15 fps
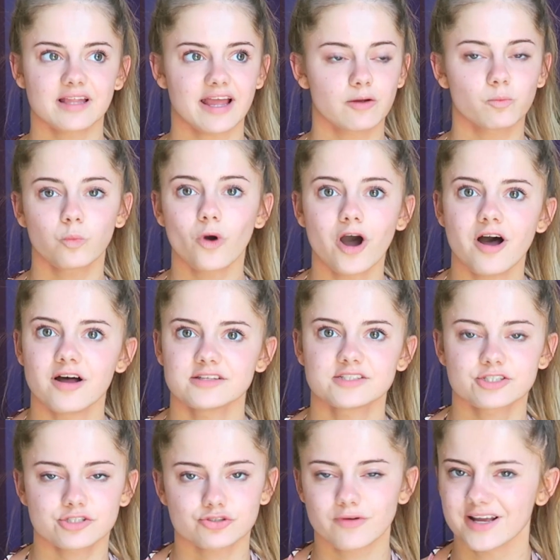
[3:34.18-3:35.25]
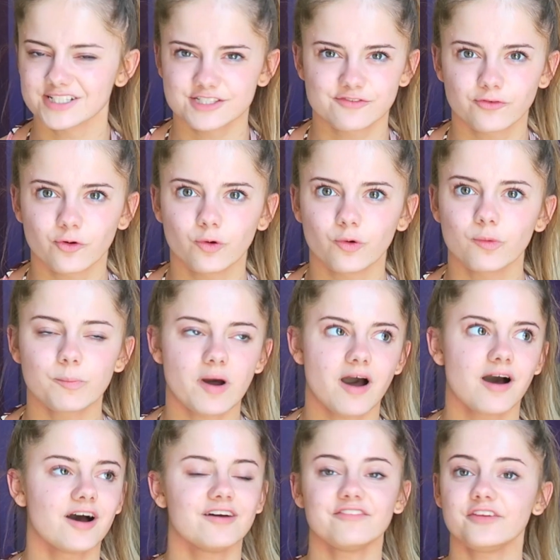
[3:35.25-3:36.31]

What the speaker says: like worst stressful part